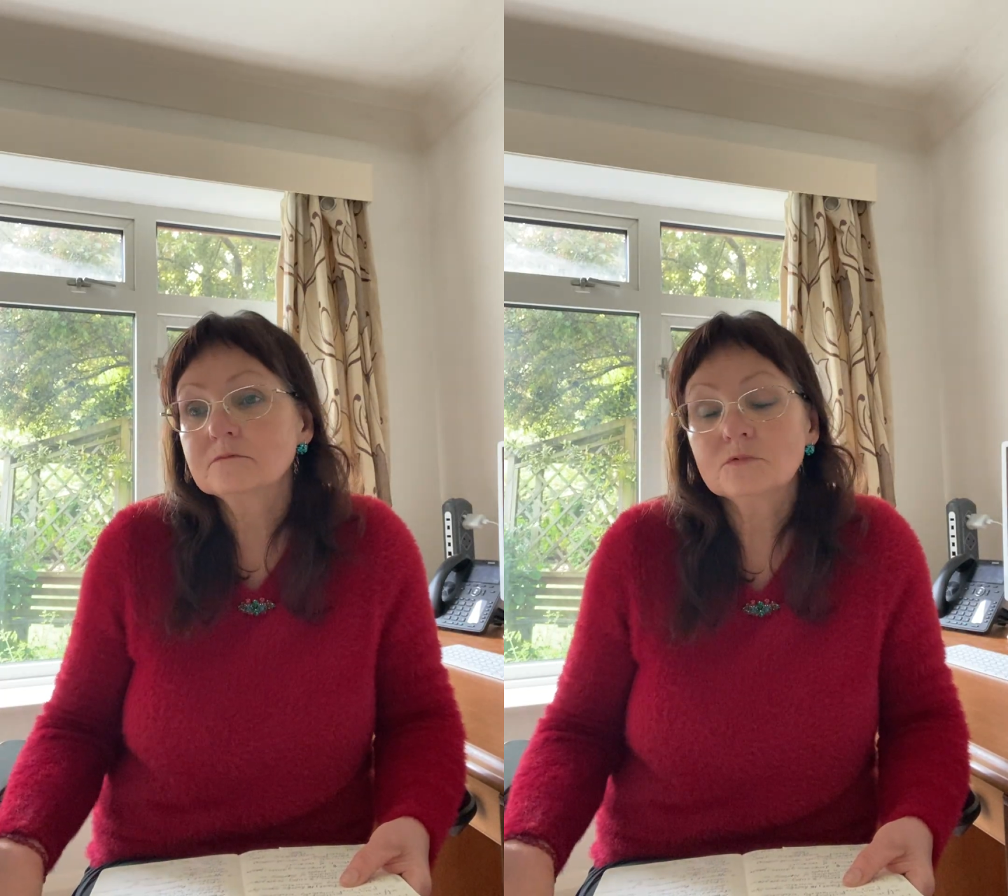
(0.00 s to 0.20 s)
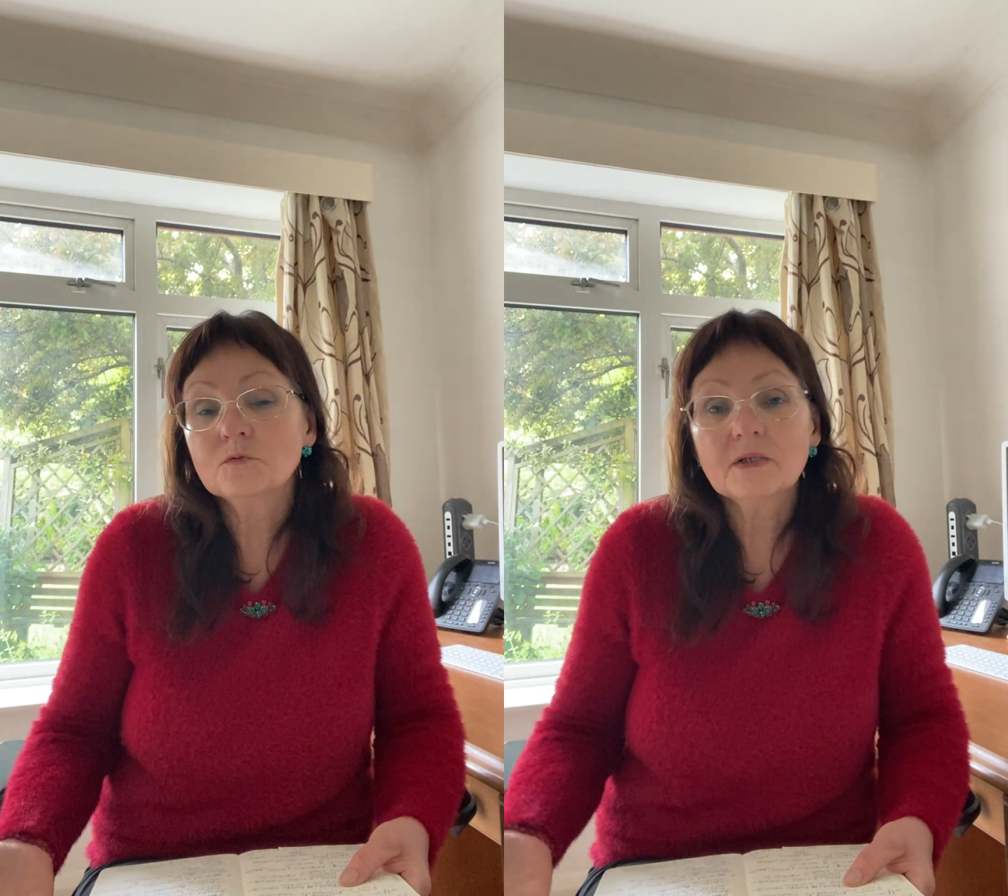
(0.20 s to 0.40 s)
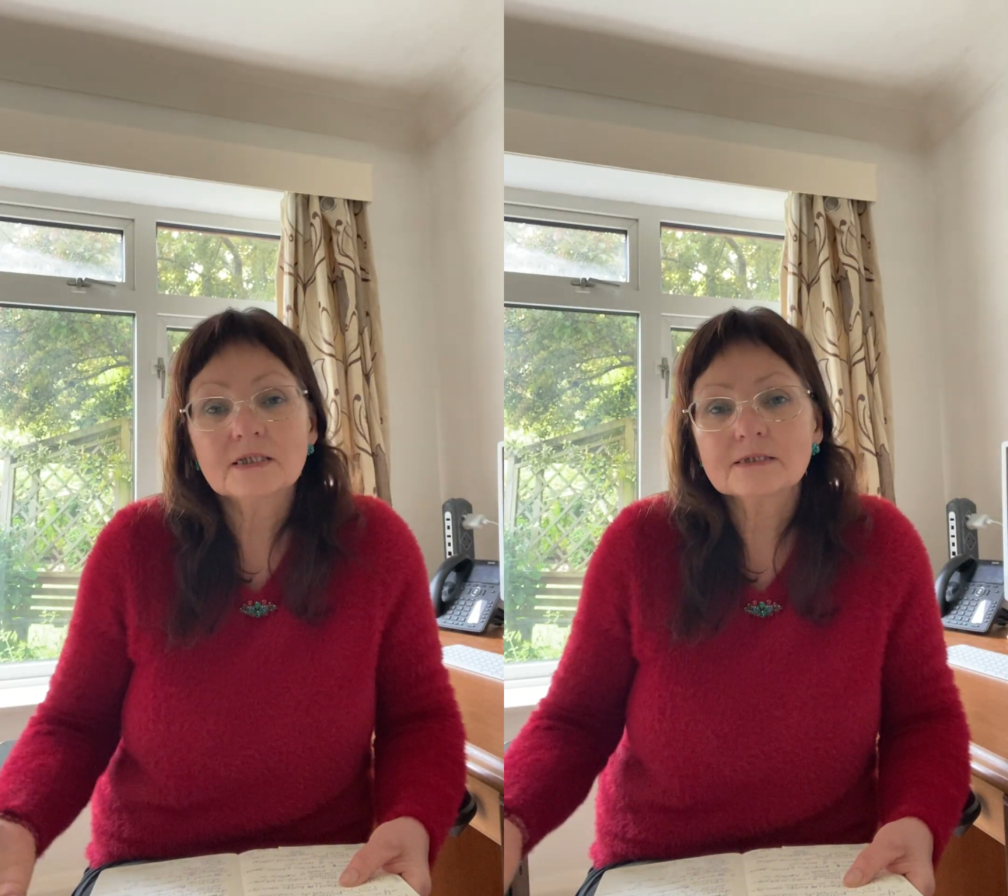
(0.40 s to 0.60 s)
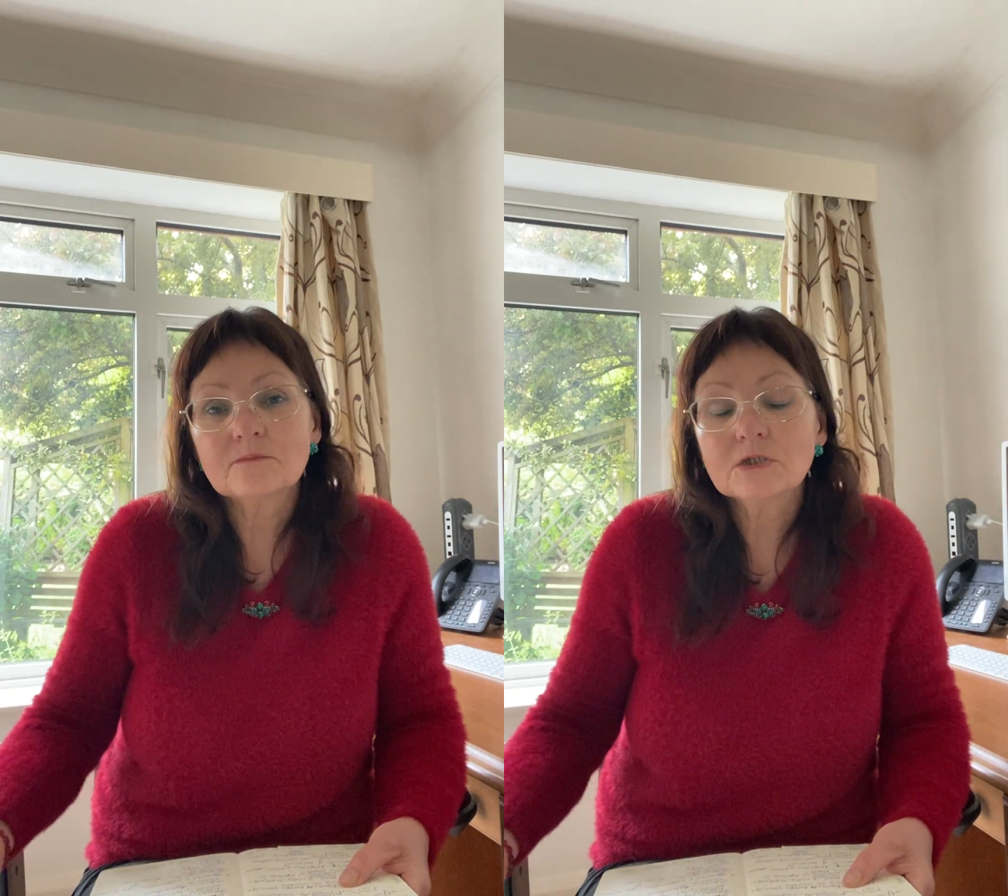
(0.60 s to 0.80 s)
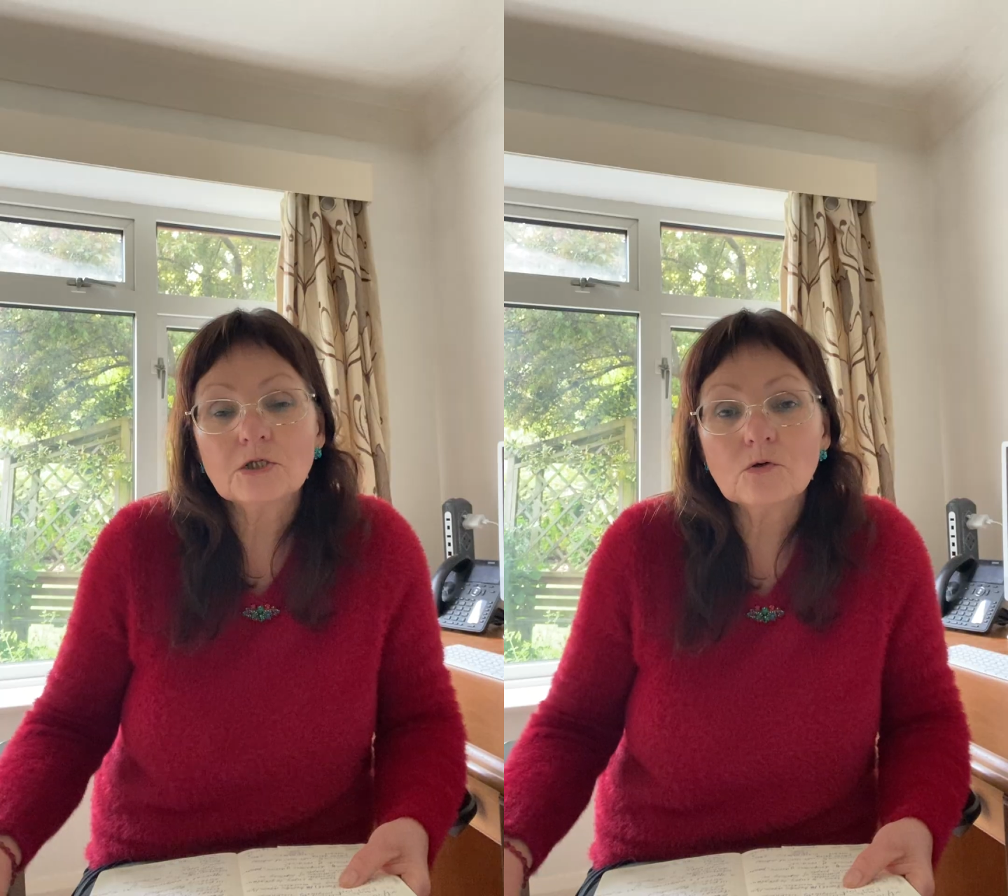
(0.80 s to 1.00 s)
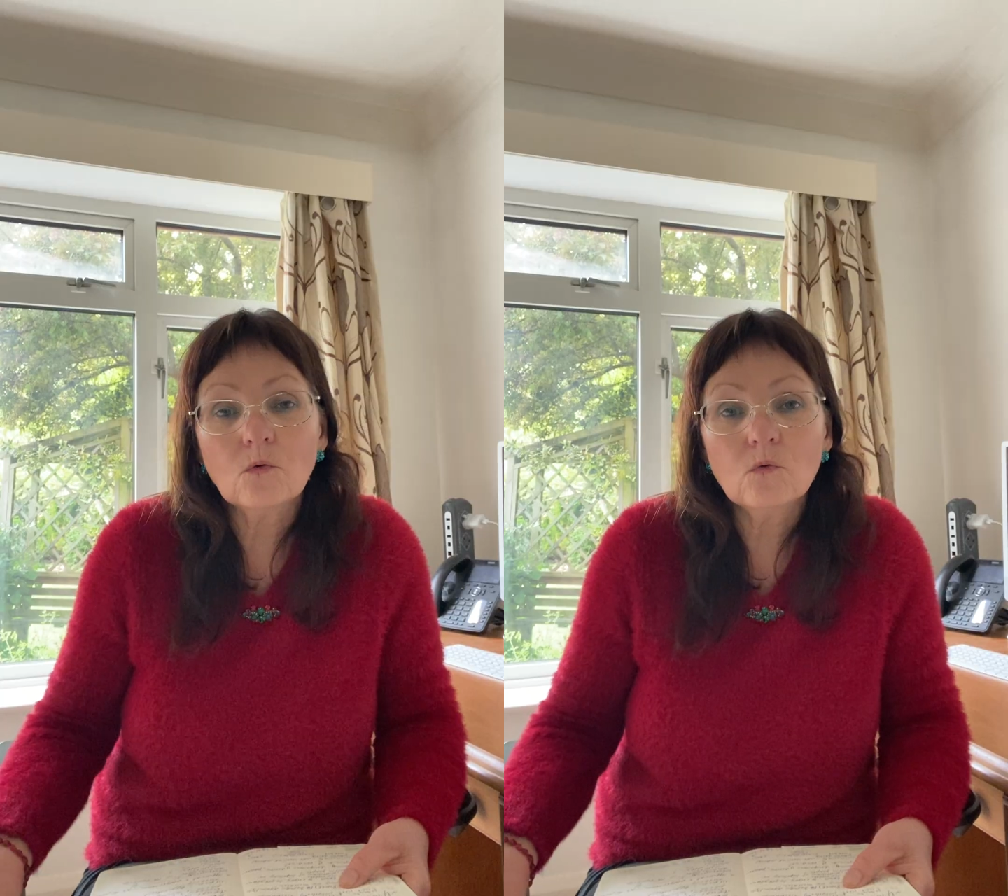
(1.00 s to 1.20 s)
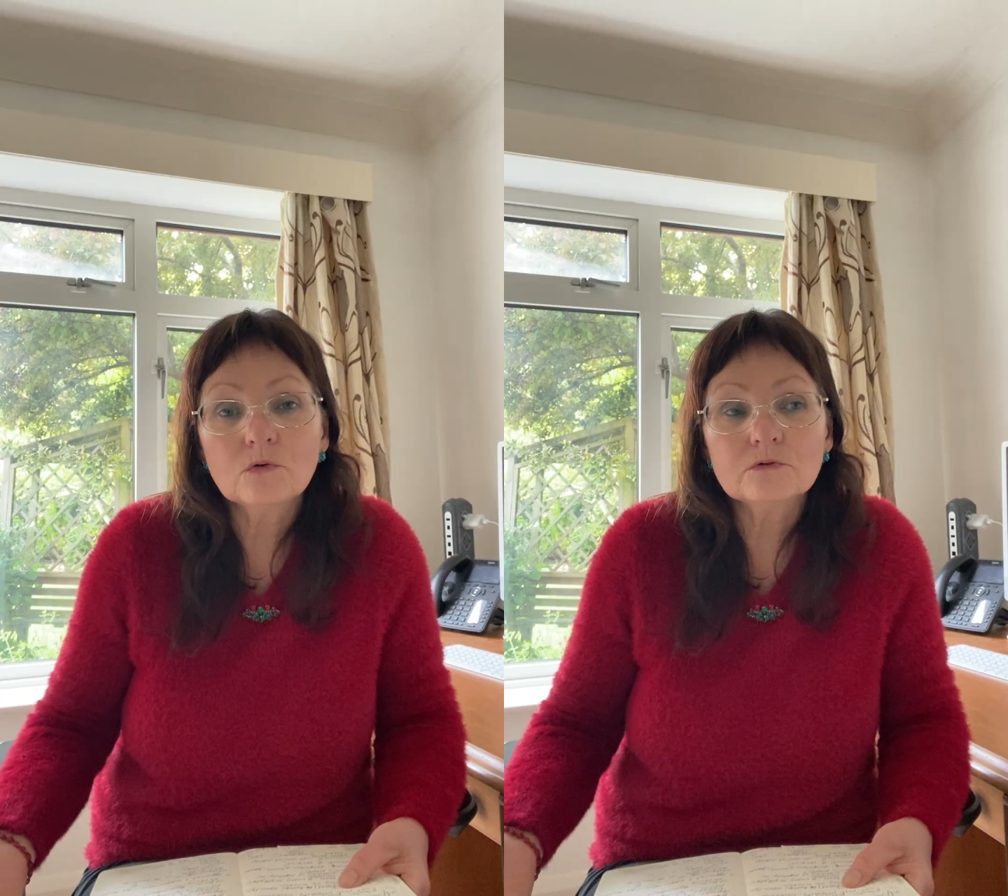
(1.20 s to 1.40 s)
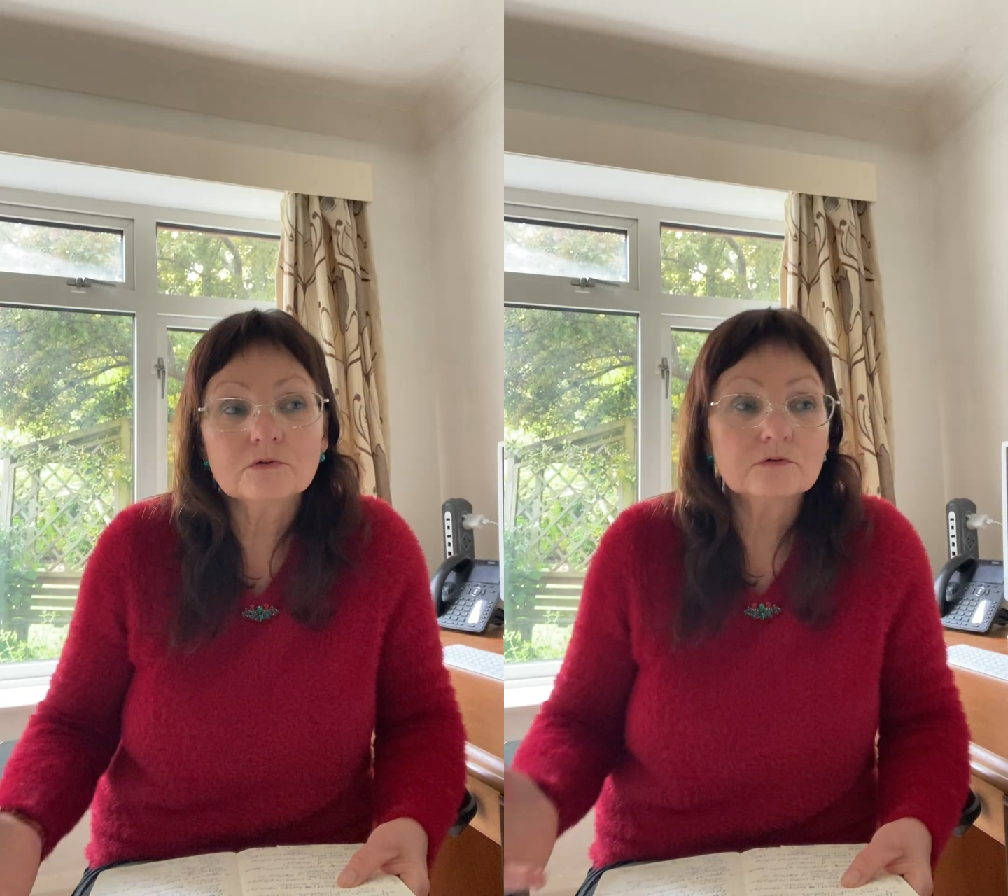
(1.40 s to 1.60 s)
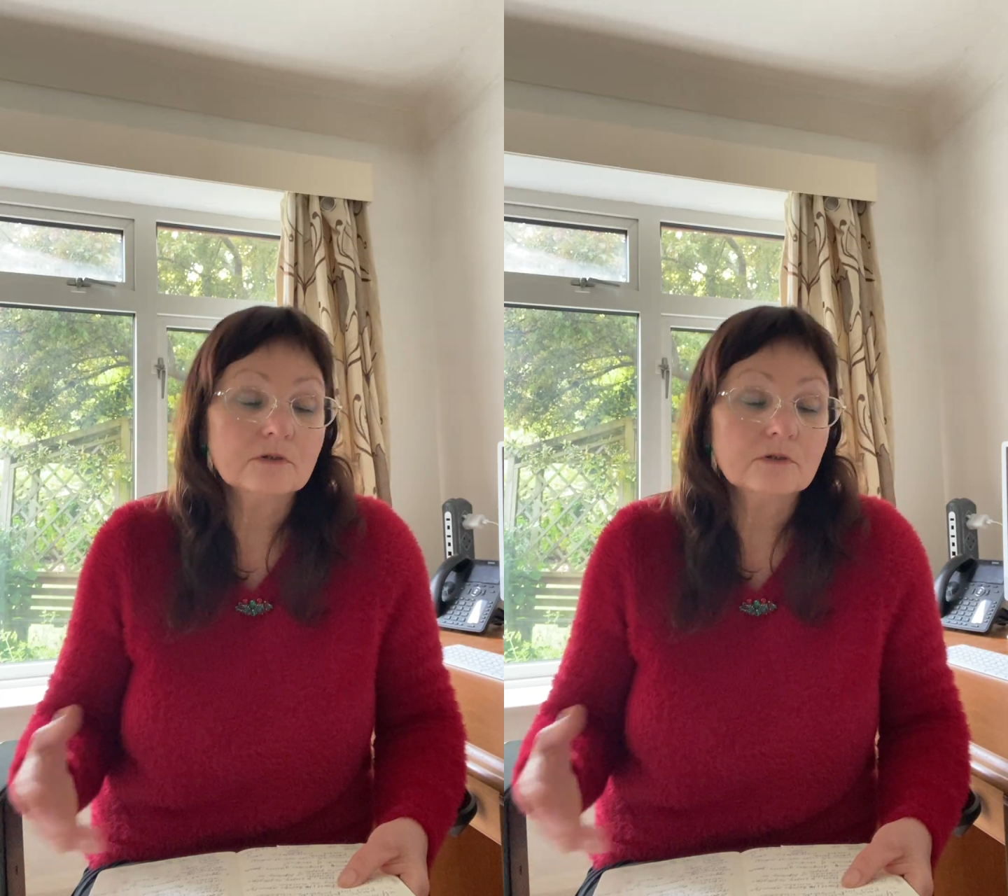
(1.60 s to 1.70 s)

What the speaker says: to make something odd,